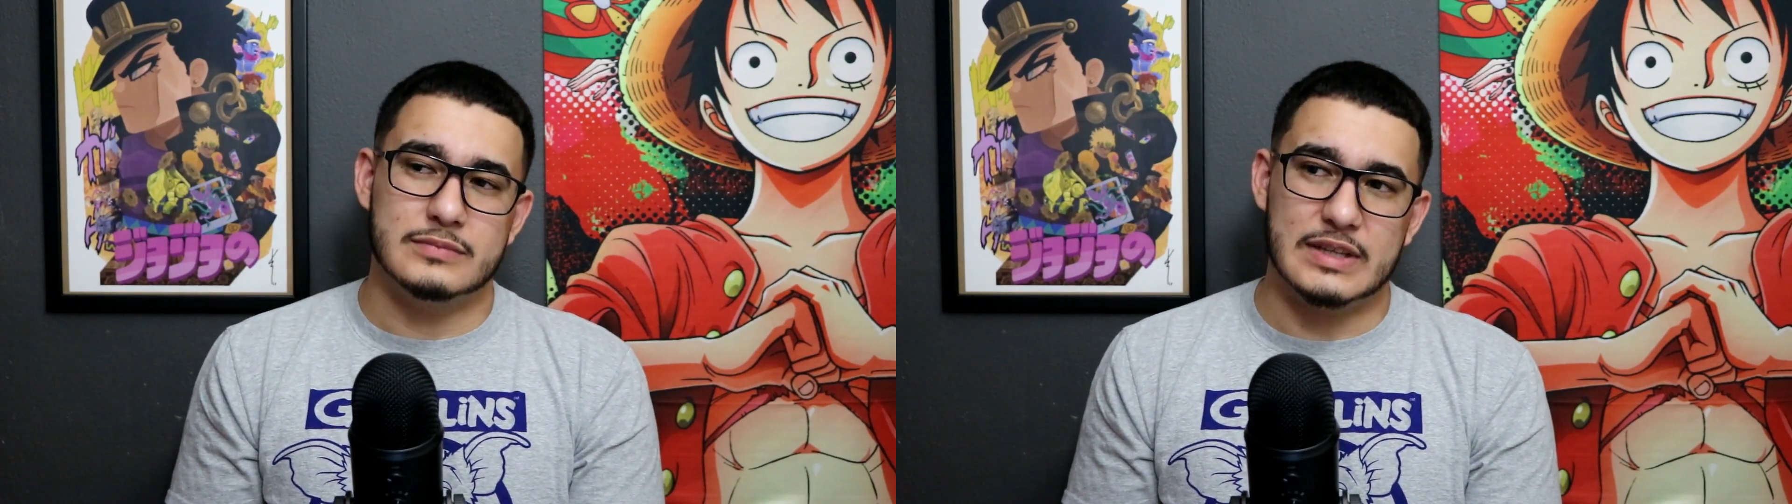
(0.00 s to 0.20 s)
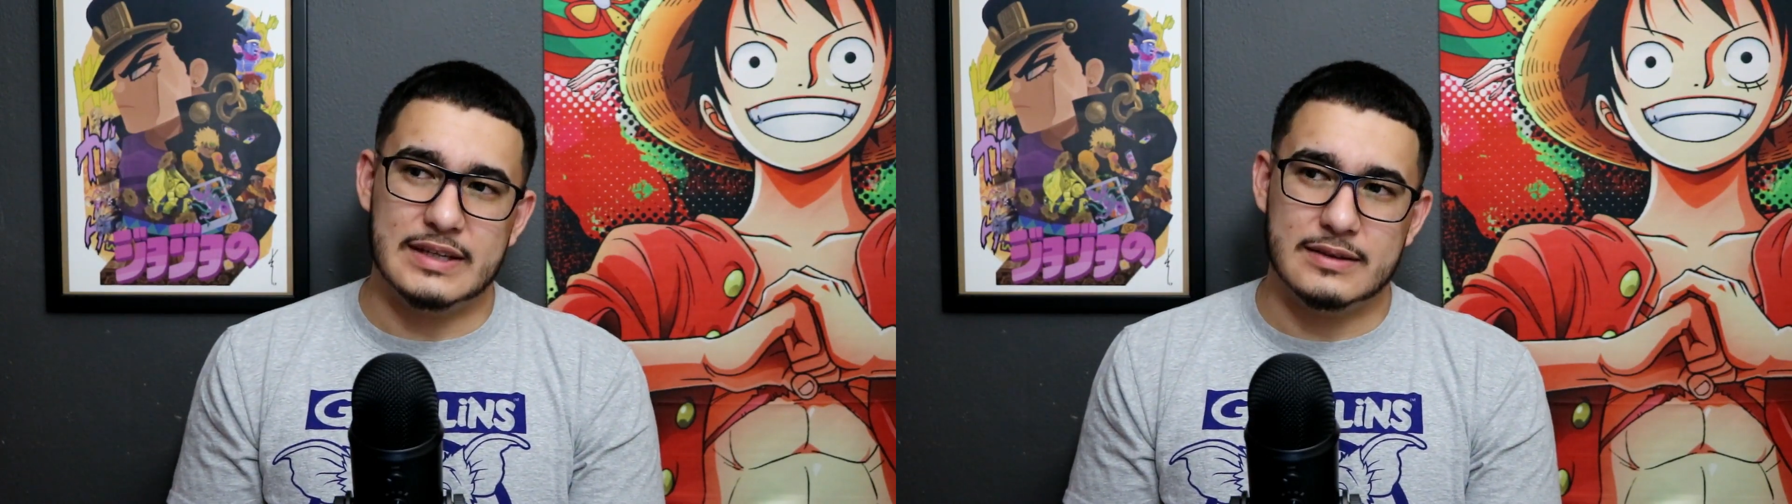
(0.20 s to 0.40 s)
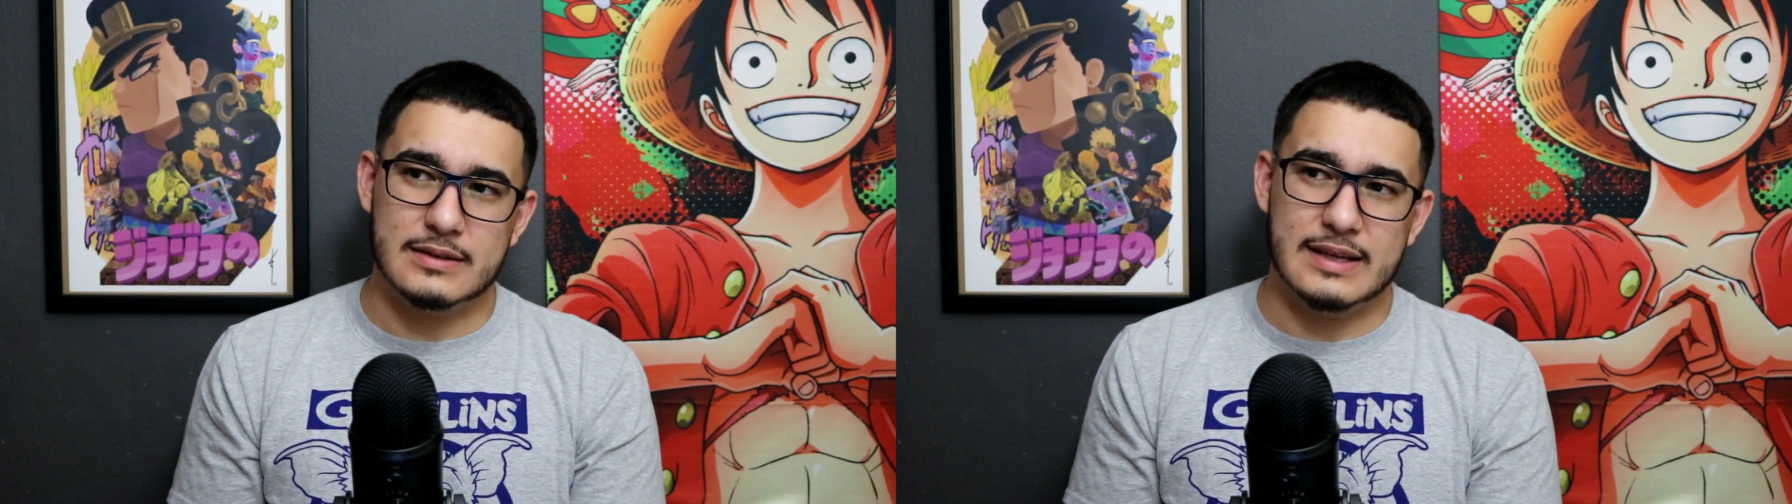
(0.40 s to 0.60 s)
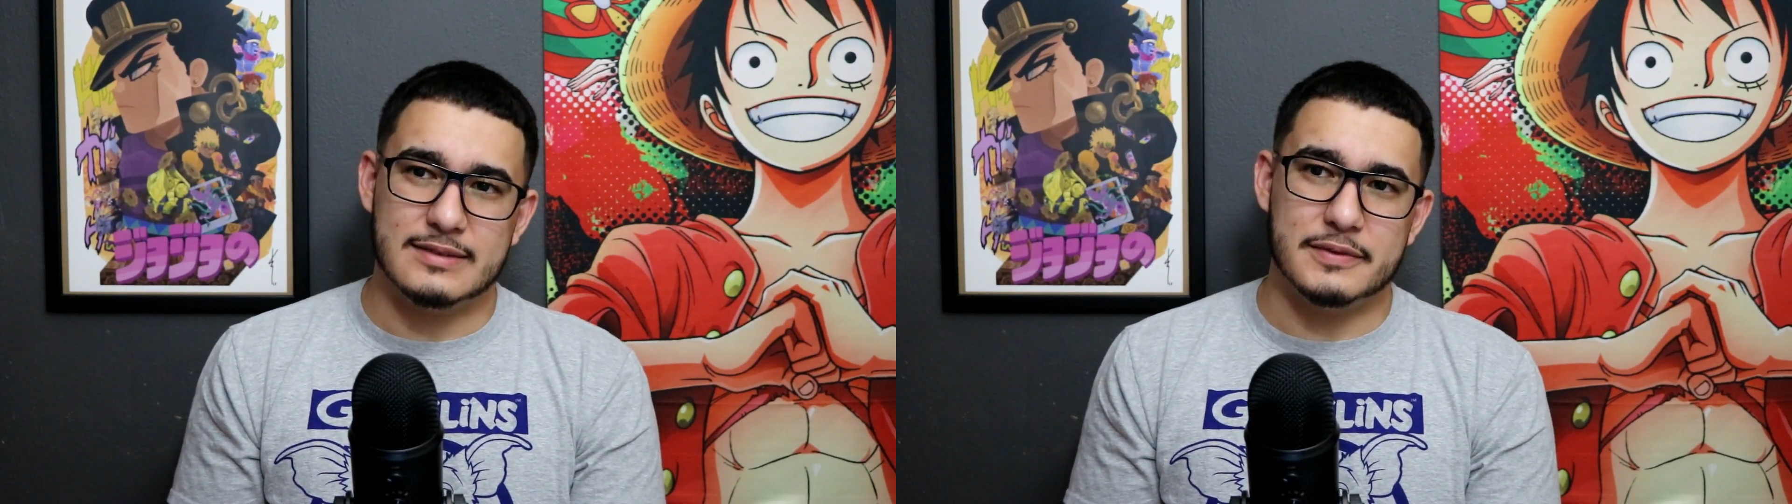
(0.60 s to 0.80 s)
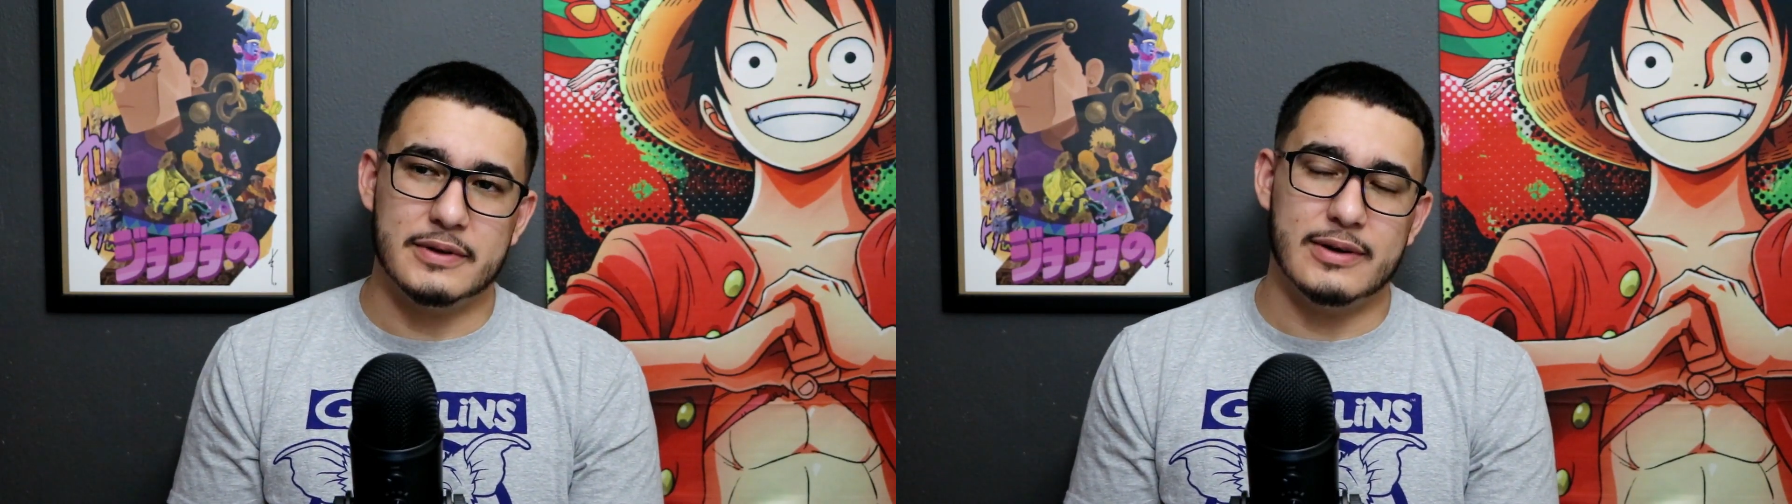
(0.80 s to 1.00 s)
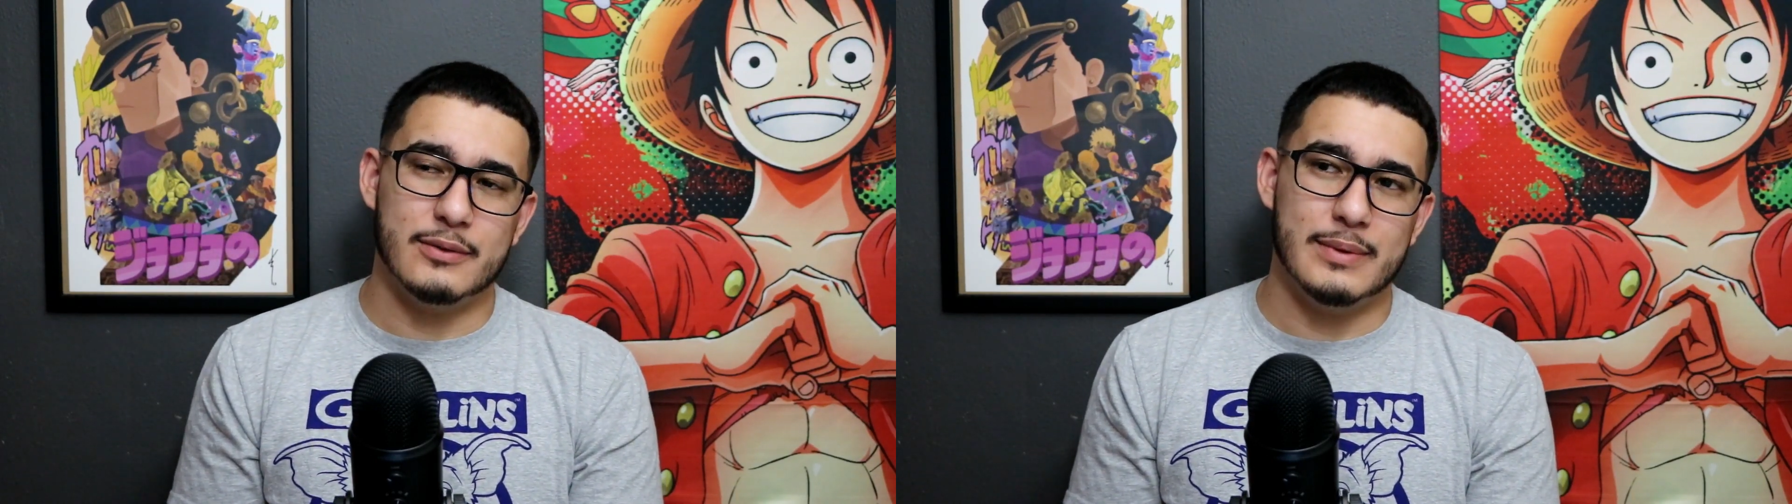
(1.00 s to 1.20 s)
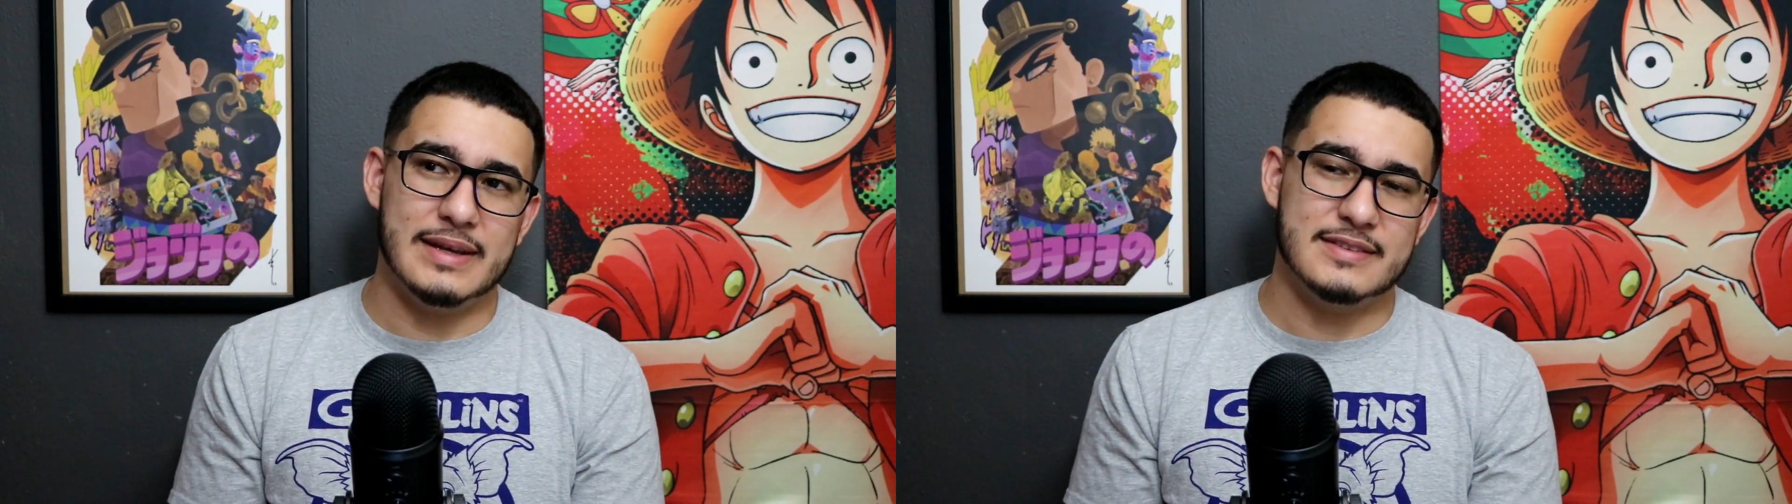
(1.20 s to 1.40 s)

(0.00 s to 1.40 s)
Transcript: Like they have to figure out a way